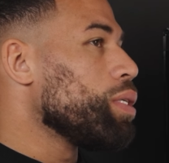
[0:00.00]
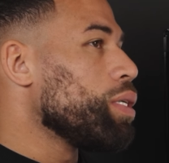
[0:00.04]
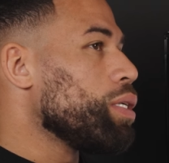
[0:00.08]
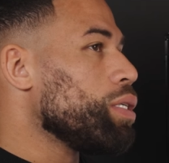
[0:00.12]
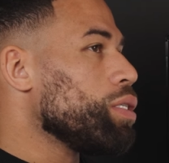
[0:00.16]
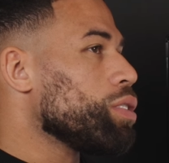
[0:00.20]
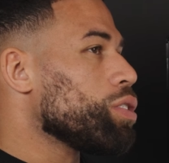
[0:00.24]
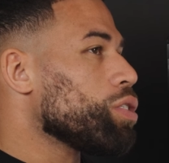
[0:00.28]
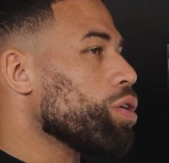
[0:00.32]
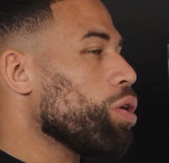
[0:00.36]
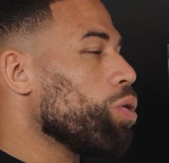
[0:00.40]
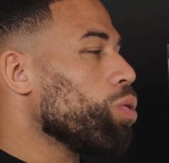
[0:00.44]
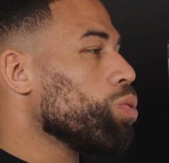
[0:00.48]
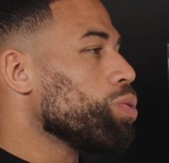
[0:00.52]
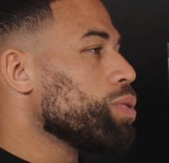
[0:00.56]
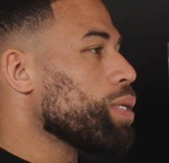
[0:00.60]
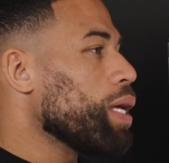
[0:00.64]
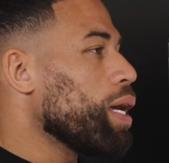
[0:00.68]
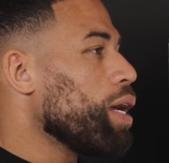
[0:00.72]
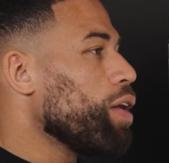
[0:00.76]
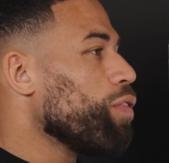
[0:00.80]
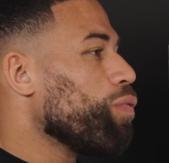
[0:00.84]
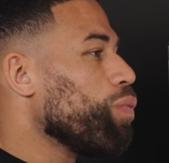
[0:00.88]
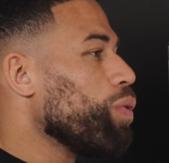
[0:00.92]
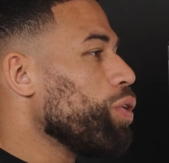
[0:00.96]
is, so
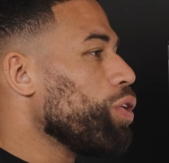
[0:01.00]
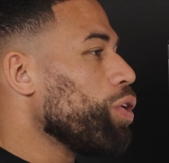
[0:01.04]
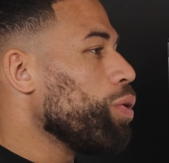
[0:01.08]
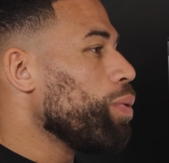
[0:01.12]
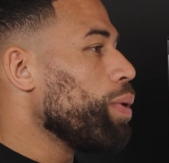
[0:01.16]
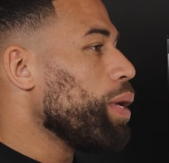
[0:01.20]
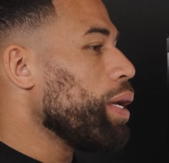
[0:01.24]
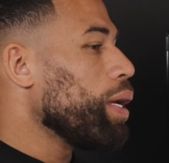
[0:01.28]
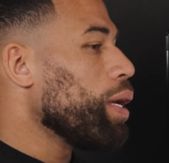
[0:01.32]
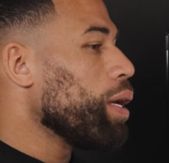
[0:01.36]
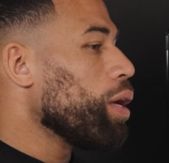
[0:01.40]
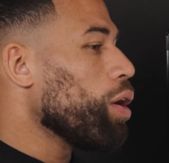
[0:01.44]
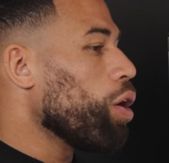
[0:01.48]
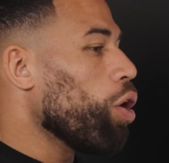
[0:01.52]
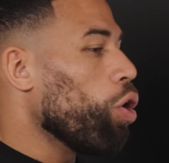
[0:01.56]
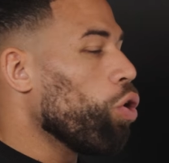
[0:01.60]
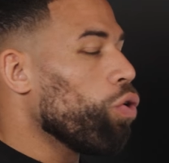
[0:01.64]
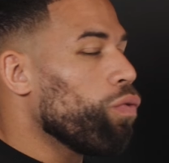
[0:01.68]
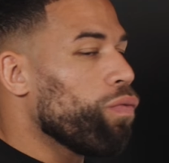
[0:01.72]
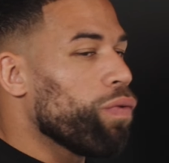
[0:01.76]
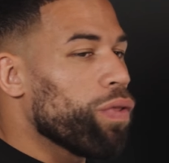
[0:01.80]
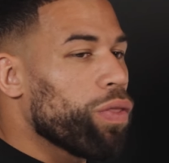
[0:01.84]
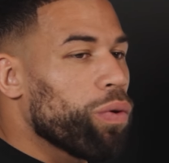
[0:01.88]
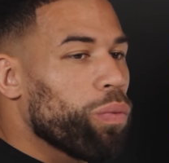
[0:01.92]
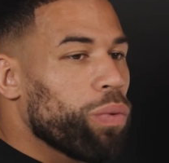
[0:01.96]
say if we're doing
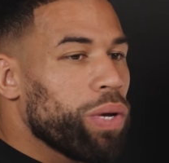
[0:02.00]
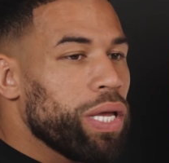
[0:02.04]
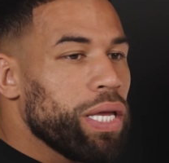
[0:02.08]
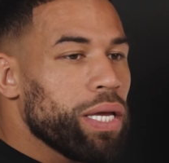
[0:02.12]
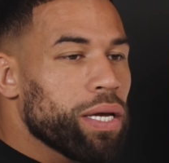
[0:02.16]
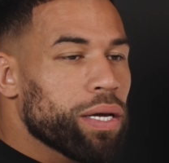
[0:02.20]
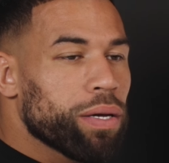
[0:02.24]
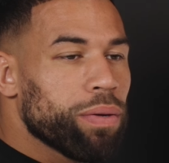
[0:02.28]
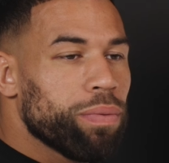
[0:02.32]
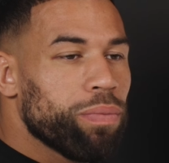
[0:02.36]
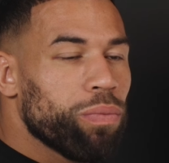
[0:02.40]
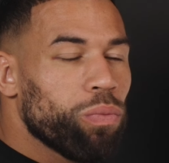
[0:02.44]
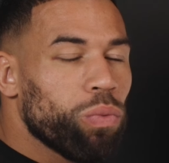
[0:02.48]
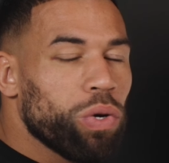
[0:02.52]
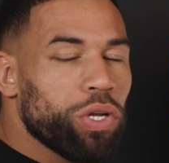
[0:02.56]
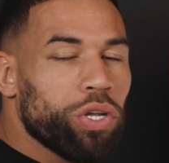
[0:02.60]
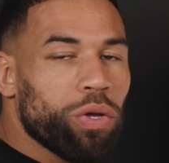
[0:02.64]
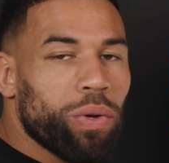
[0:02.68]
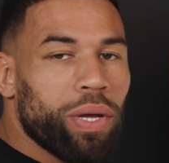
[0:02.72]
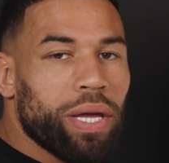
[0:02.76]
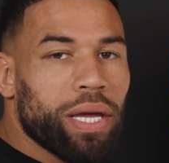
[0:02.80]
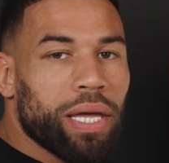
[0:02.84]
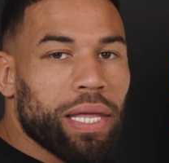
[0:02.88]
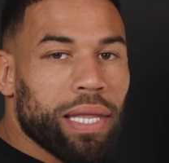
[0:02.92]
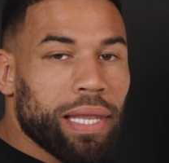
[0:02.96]
over the week, we're
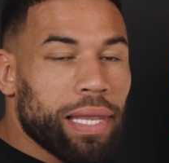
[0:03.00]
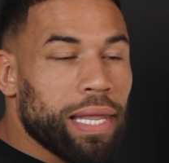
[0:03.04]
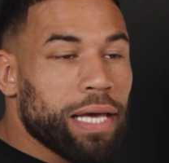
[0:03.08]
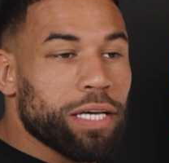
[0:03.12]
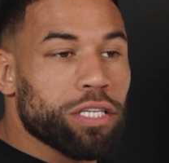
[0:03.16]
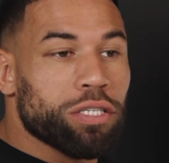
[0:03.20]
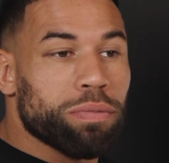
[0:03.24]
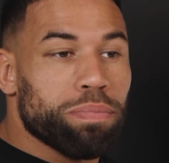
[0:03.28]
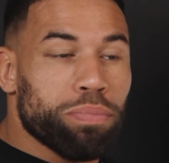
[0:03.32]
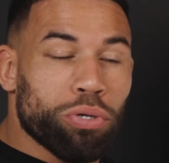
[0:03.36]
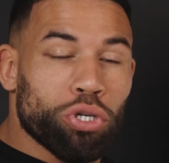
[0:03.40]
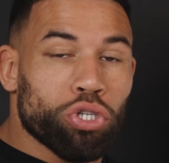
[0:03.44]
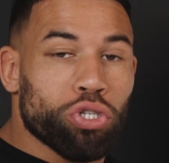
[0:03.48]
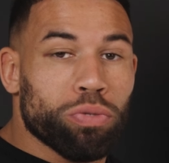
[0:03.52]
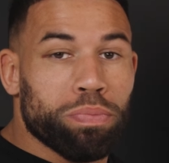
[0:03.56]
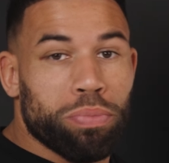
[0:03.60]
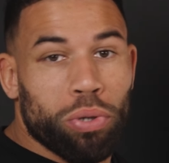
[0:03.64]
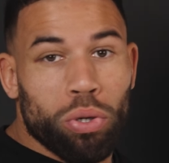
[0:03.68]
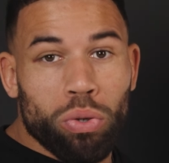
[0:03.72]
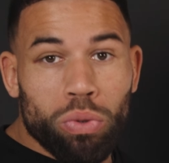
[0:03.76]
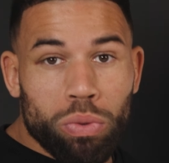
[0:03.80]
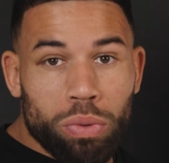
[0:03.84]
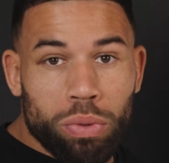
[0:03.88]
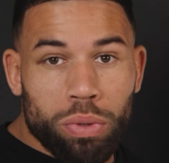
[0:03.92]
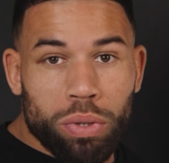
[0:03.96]
doing legs push
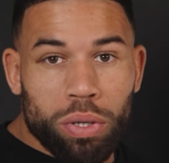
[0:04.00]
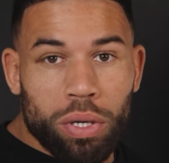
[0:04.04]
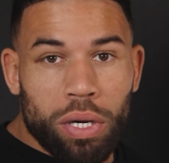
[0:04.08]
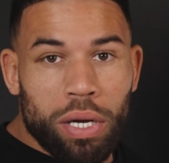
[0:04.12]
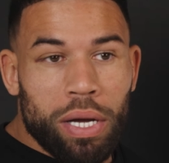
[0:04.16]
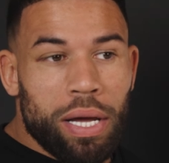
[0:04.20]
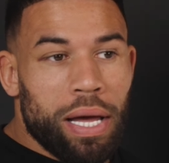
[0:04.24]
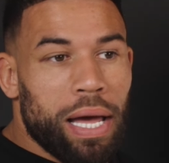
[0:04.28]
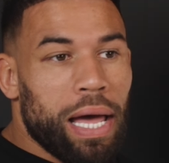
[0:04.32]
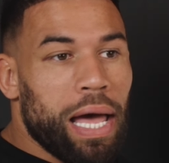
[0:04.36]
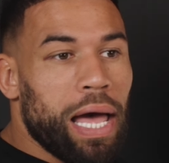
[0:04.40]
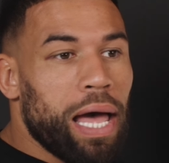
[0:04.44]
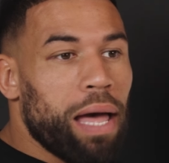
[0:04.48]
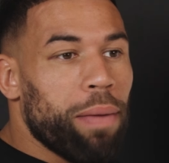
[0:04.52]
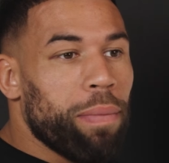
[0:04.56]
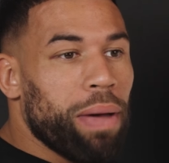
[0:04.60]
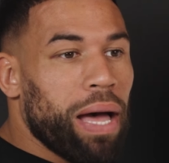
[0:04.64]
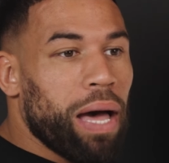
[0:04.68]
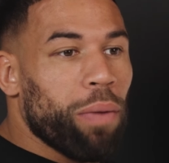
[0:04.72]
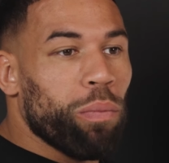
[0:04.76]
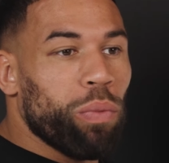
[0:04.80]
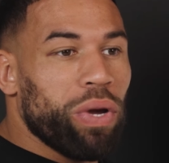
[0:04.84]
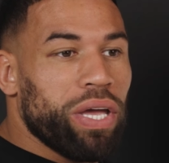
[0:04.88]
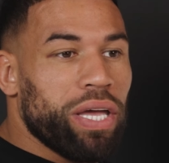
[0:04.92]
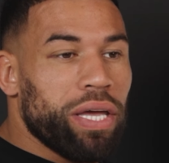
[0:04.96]
pull.
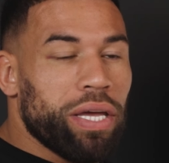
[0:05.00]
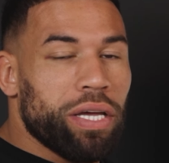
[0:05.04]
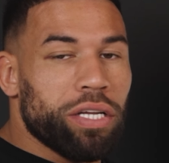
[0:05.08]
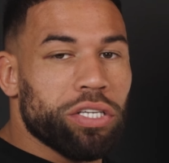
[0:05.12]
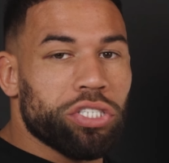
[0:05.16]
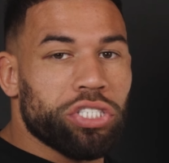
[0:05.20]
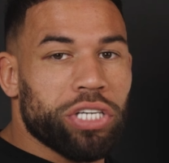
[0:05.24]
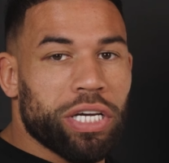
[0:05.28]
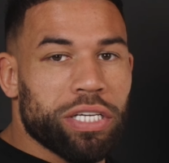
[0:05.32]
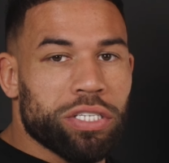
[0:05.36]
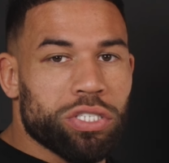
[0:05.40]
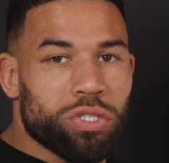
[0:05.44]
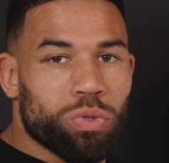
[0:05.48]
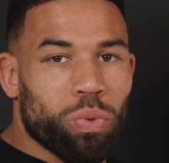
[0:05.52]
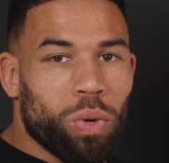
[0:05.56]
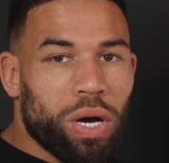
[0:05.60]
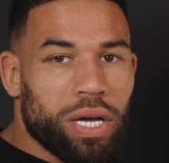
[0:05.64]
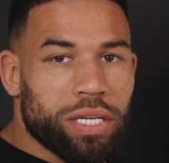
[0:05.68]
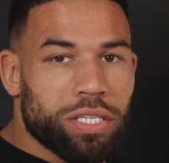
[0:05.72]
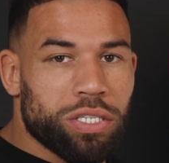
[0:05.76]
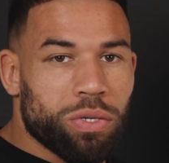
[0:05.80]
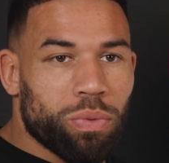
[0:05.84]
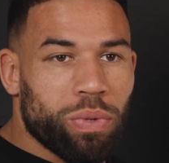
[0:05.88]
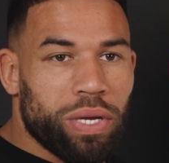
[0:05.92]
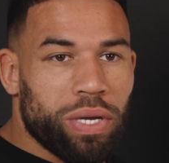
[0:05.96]
And we're hitting chest twice a